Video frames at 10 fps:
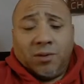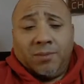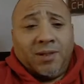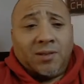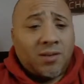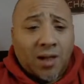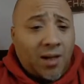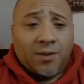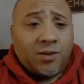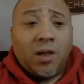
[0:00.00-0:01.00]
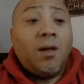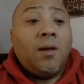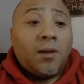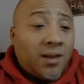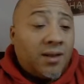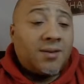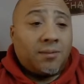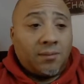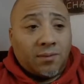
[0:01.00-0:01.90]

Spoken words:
minutes. I had to listen.